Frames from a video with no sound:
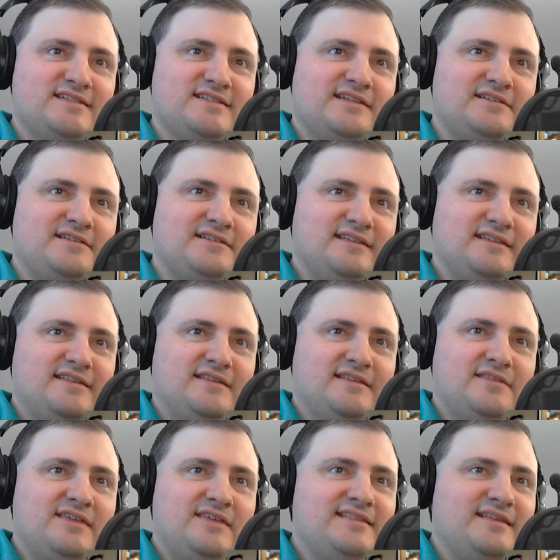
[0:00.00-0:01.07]
and the
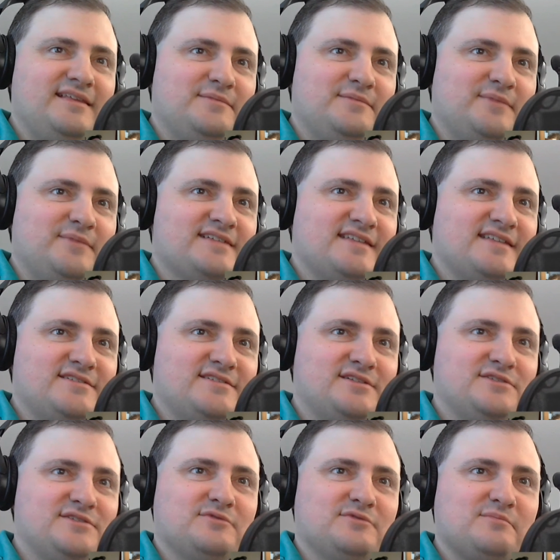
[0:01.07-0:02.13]
thing that the boss does
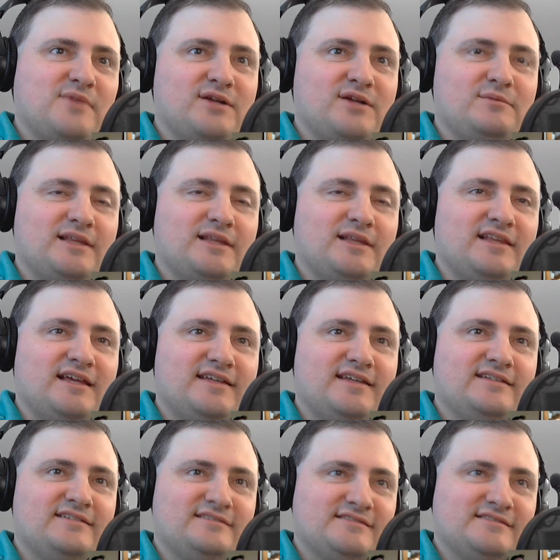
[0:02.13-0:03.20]
looks remarkably like it.